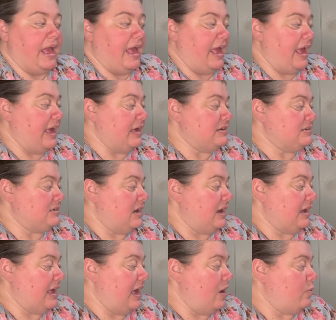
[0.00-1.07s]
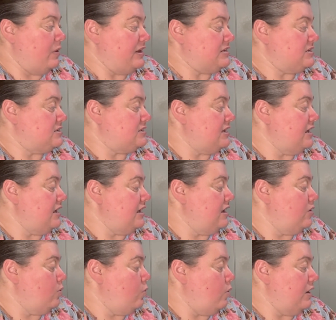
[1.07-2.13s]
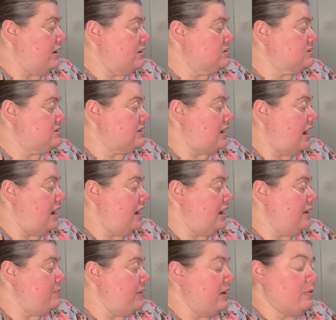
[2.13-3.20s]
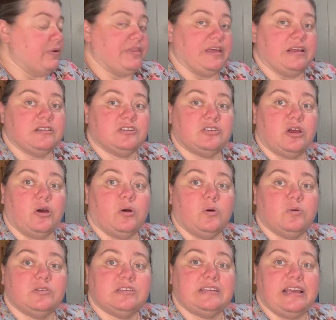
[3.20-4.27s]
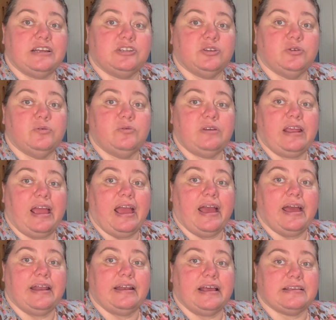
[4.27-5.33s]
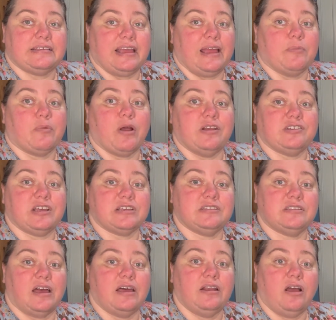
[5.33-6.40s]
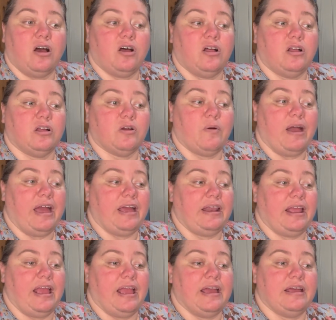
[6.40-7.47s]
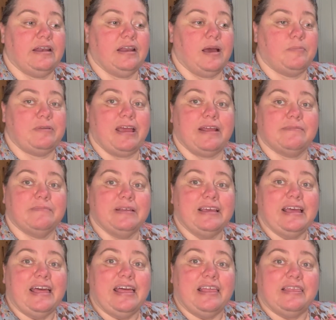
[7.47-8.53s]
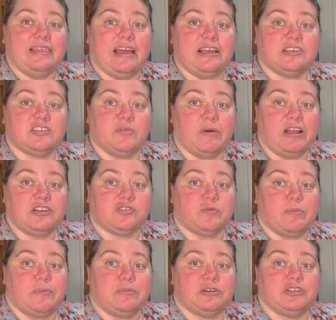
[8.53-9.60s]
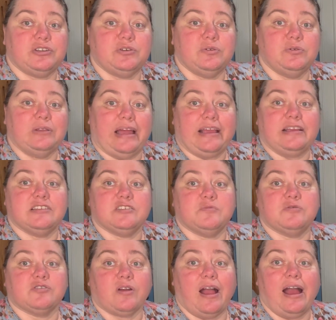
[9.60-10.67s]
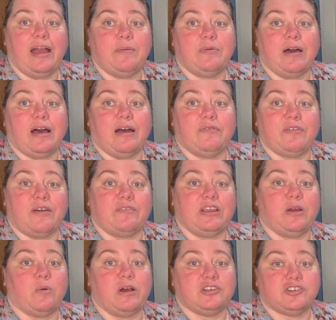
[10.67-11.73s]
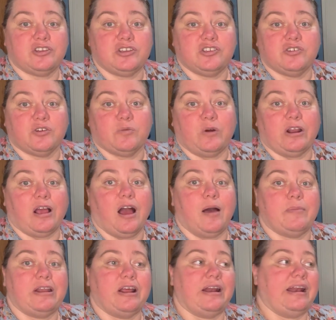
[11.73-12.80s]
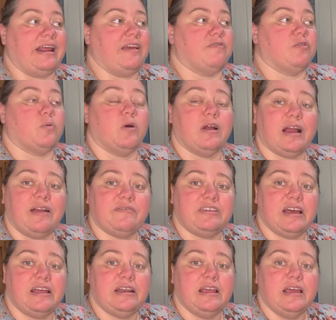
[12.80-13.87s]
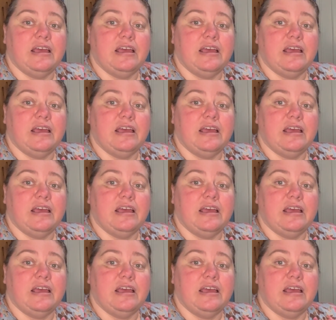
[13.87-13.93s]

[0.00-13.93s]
and can't wait to see what else I make with it. So stay tuned, and as I get projects done, I'll go ahead and update. Thanks so much. Remember to like and subscribe. If you have any questions or want to comment on any of the work I've done,